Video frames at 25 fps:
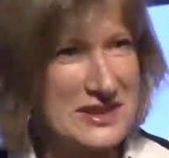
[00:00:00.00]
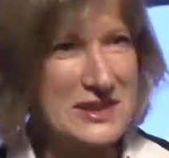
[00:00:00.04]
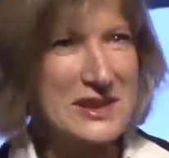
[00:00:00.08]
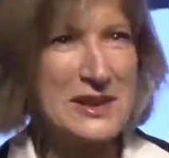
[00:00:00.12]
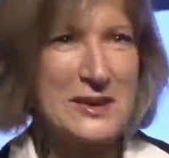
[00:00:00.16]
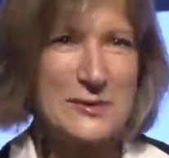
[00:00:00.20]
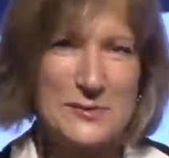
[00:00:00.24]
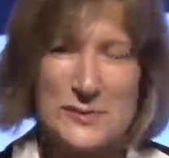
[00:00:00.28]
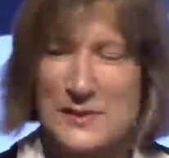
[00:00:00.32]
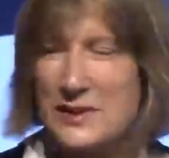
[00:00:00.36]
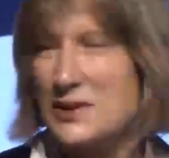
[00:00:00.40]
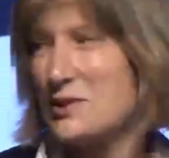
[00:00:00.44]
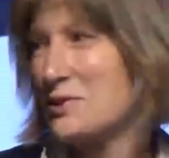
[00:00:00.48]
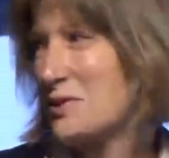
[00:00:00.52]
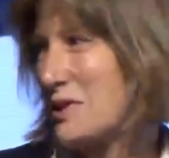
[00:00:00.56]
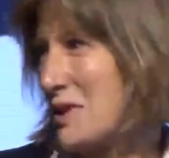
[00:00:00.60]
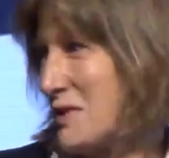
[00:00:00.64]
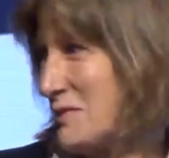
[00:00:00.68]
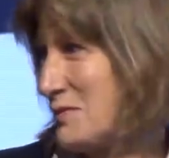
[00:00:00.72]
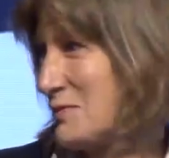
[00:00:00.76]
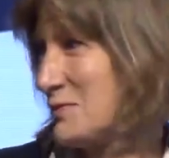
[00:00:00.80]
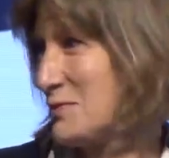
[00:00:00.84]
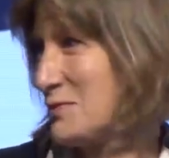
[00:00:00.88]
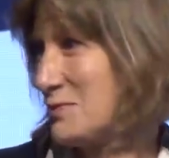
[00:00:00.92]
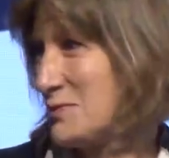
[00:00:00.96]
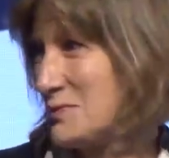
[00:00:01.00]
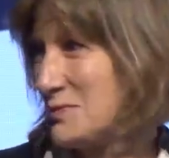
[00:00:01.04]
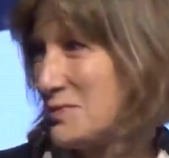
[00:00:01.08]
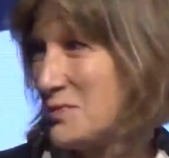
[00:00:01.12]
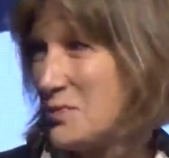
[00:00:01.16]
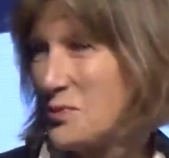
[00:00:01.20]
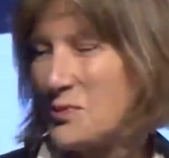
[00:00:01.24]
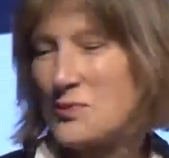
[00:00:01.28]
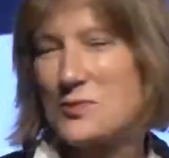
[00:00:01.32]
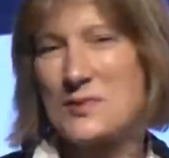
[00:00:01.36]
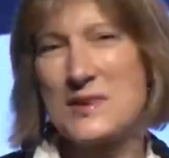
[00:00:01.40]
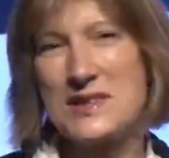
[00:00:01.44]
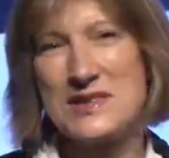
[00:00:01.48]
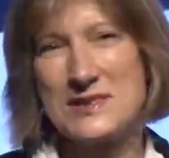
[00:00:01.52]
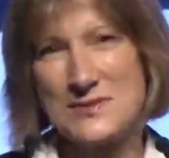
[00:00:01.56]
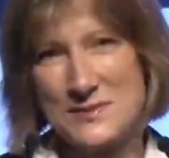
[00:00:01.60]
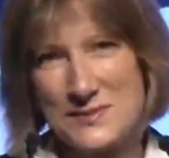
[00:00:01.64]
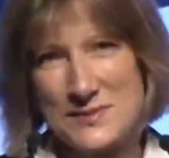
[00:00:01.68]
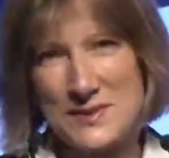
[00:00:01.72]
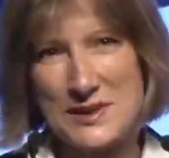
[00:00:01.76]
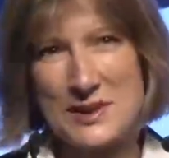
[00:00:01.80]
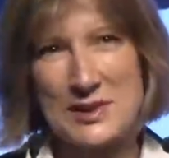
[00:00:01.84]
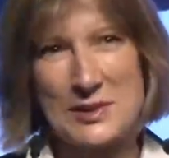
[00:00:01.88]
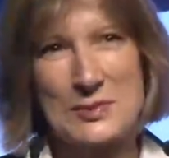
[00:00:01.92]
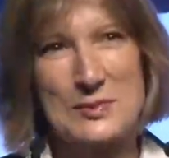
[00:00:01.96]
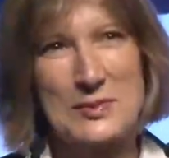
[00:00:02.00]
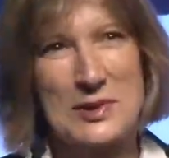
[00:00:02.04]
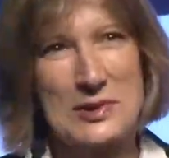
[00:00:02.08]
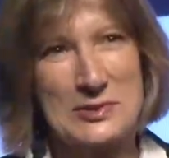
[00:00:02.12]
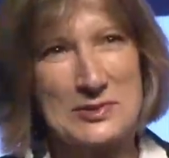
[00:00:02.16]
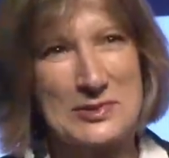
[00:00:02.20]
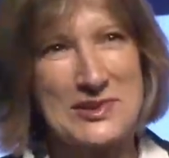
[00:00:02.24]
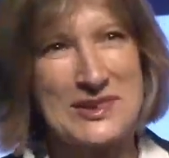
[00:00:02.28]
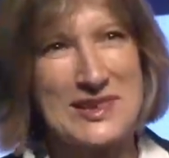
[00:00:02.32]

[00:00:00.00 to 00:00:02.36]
I think you have to already think about